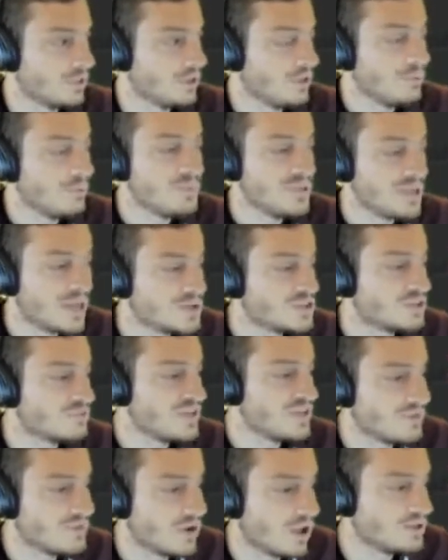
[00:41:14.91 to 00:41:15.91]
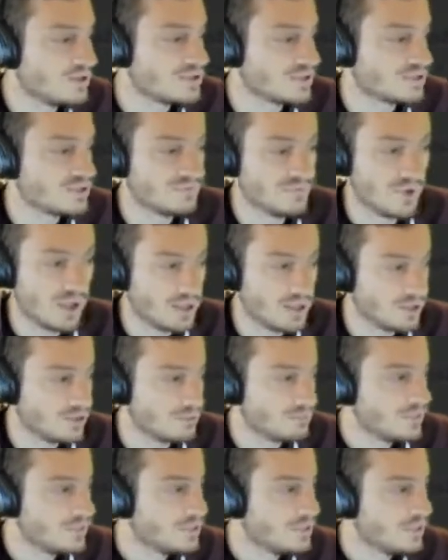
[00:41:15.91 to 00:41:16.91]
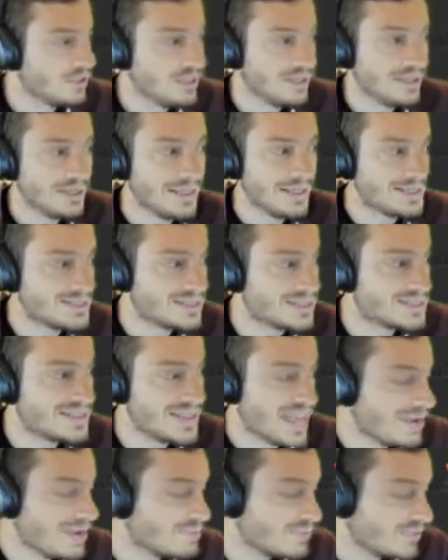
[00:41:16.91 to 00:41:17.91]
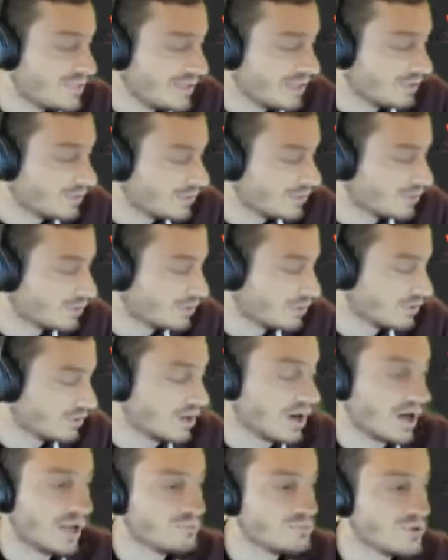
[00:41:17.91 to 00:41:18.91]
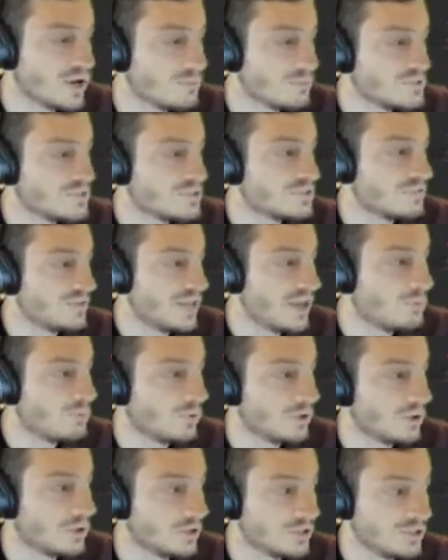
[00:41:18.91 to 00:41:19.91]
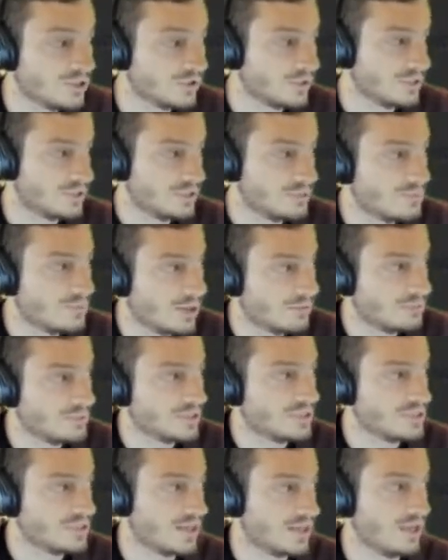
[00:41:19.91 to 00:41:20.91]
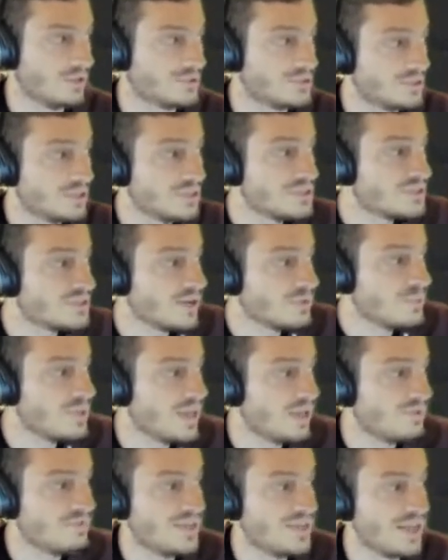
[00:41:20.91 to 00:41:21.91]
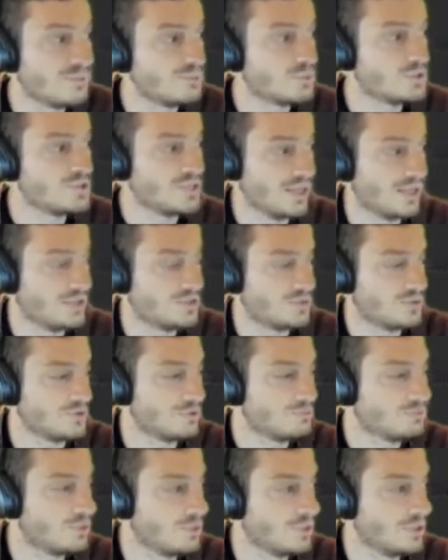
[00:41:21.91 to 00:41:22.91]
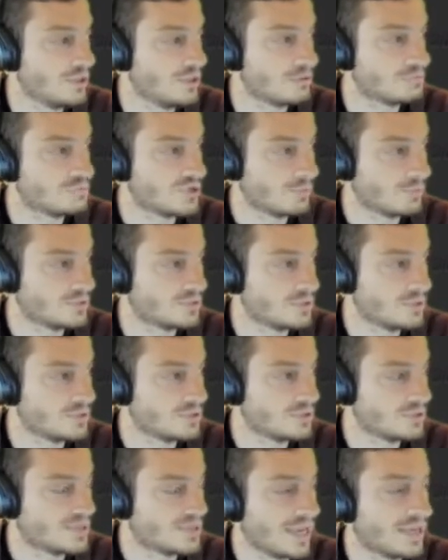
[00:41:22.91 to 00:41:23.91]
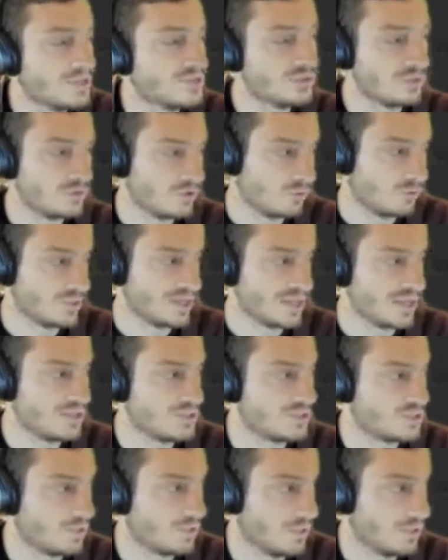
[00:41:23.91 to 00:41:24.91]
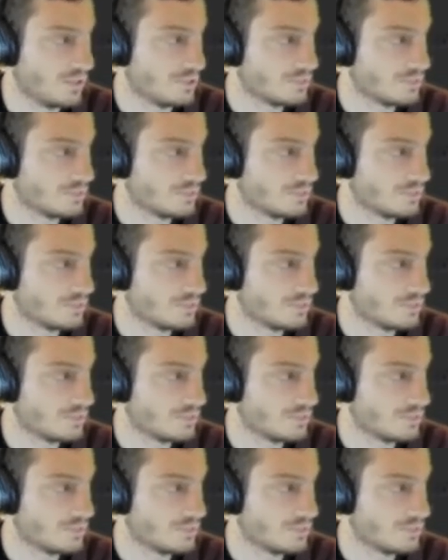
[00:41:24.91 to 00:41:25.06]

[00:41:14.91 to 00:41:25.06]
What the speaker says: Because a vVol is just a volume, it's the same thing whether you're on-premises VMware or you're in the public cloud. So let's say we had VMware Tanzu deployed on-premises, Tanzu Kubernetes Grid.